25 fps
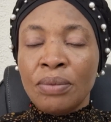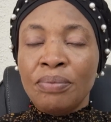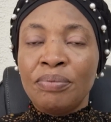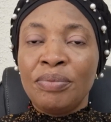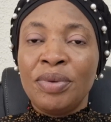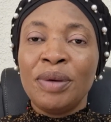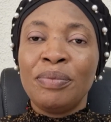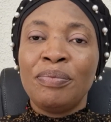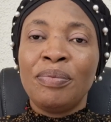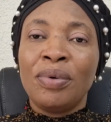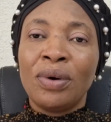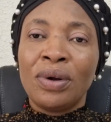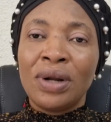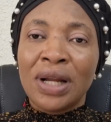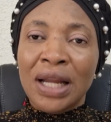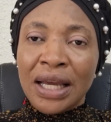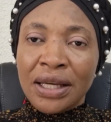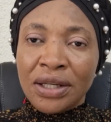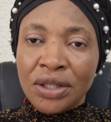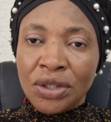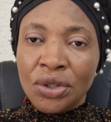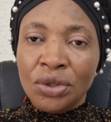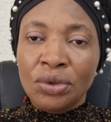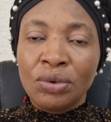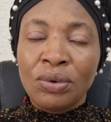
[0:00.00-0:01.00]
People
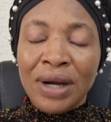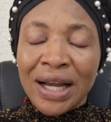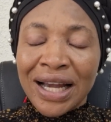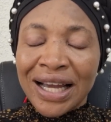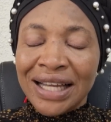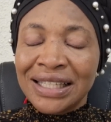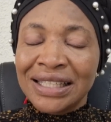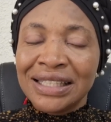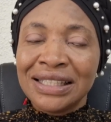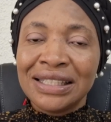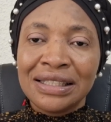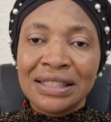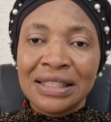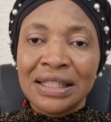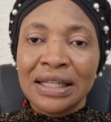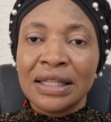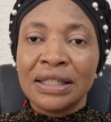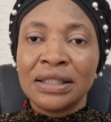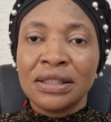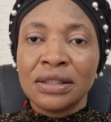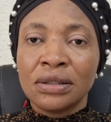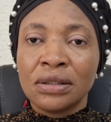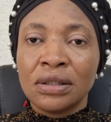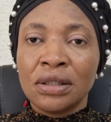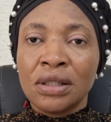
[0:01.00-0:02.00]
like you are
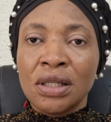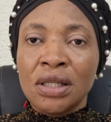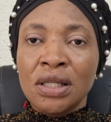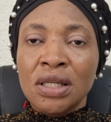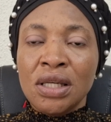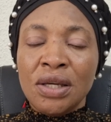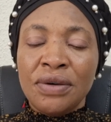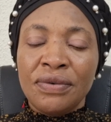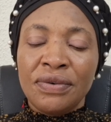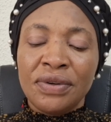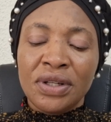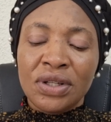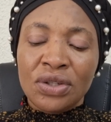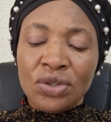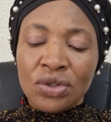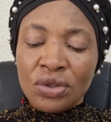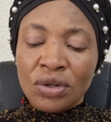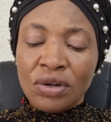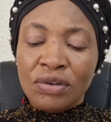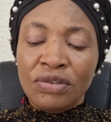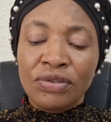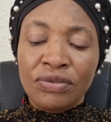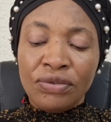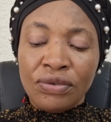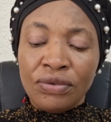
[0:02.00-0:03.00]
needed. If it
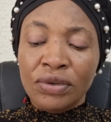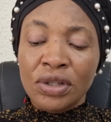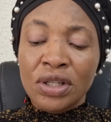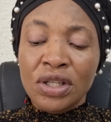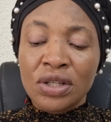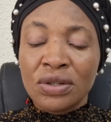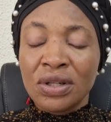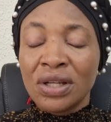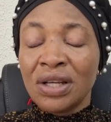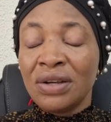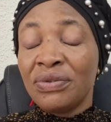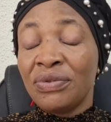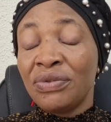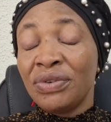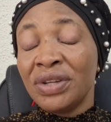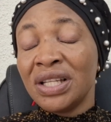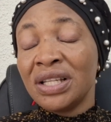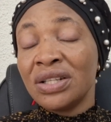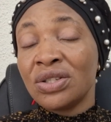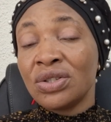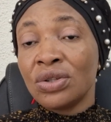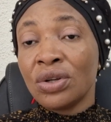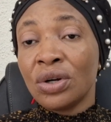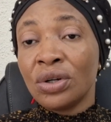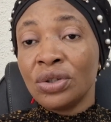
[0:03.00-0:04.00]

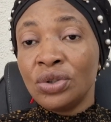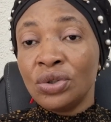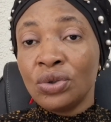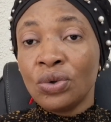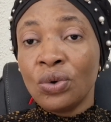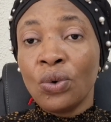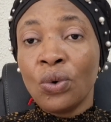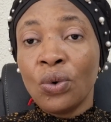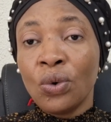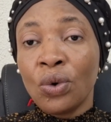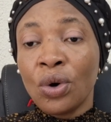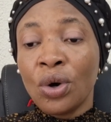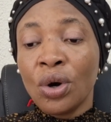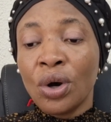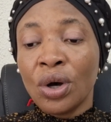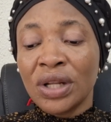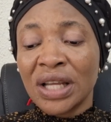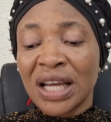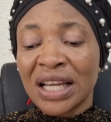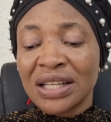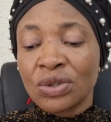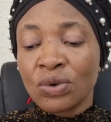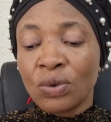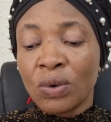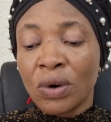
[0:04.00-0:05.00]
is not you who God
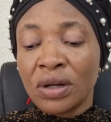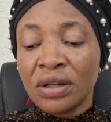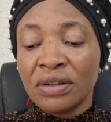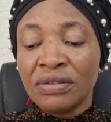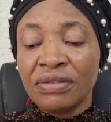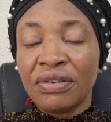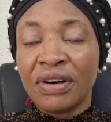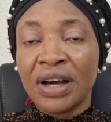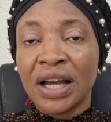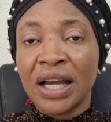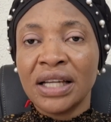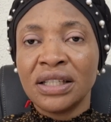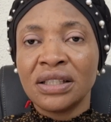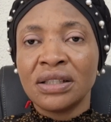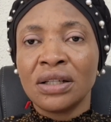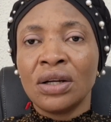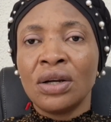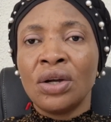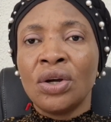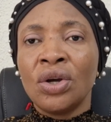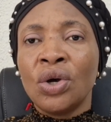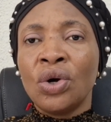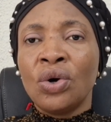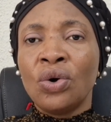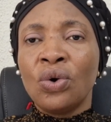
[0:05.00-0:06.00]
has qualified,
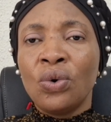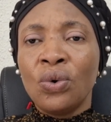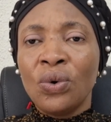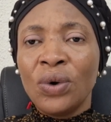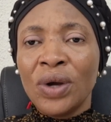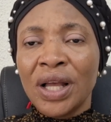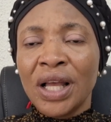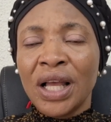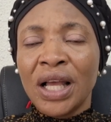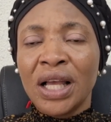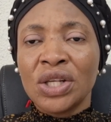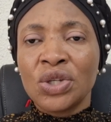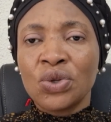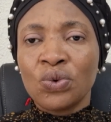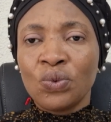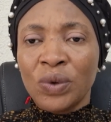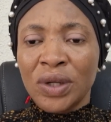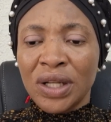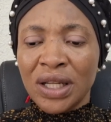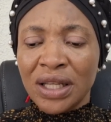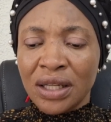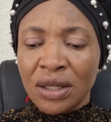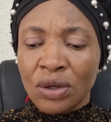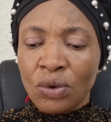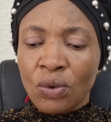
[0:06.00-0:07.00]
who else
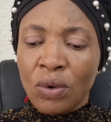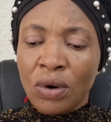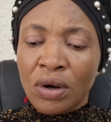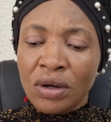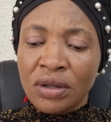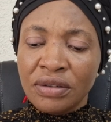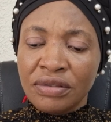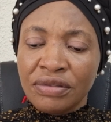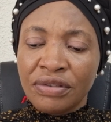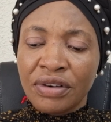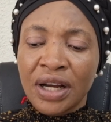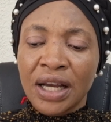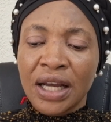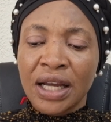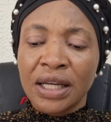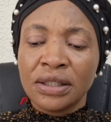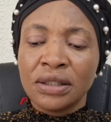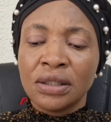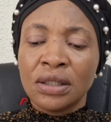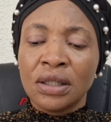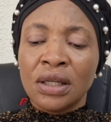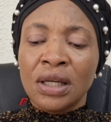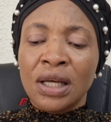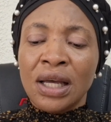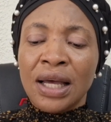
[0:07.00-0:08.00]
will he qualify?
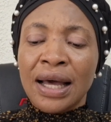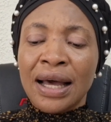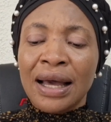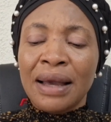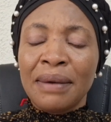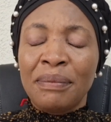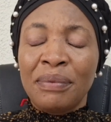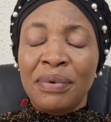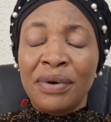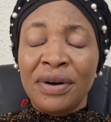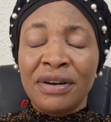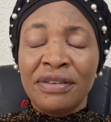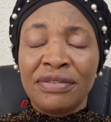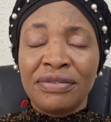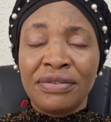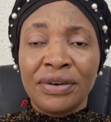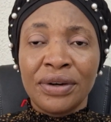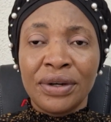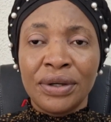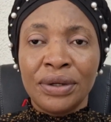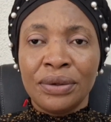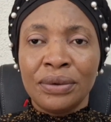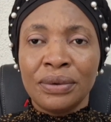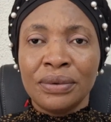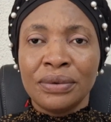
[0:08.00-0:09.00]
I pray
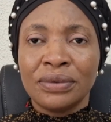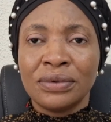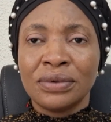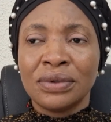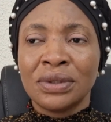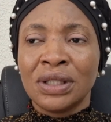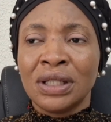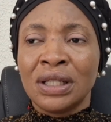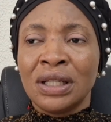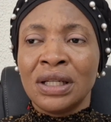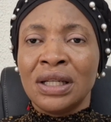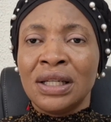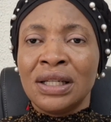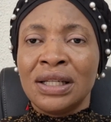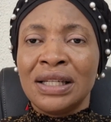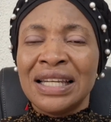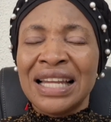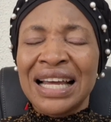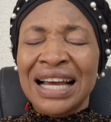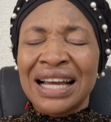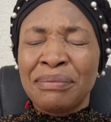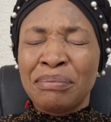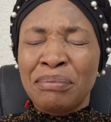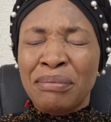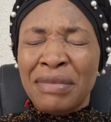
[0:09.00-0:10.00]
for you.
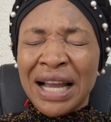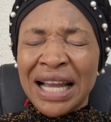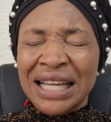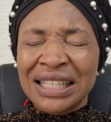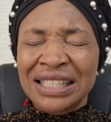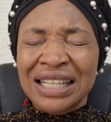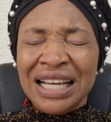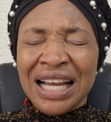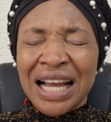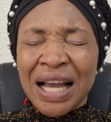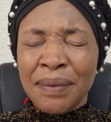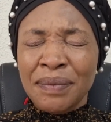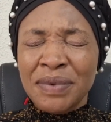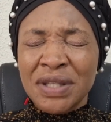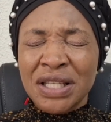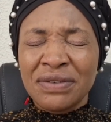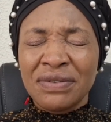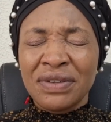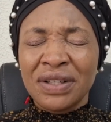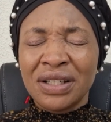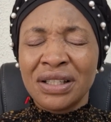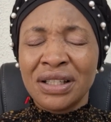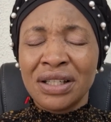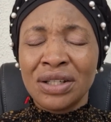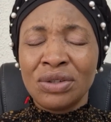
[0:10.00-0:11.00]
That mind
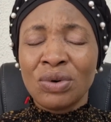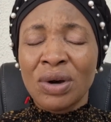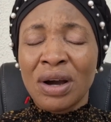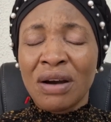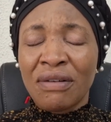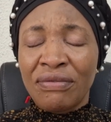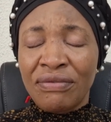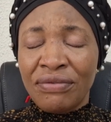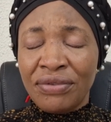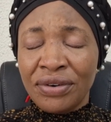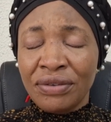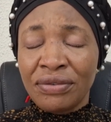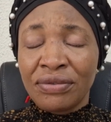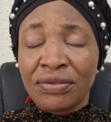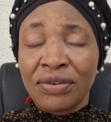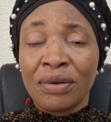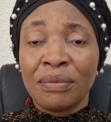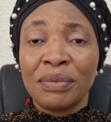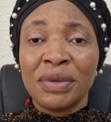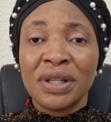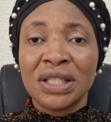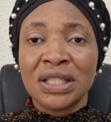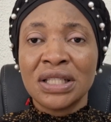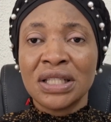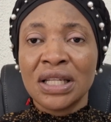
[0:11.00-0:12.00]
captivity, you are free
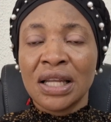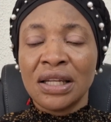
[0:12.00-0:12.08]
from it in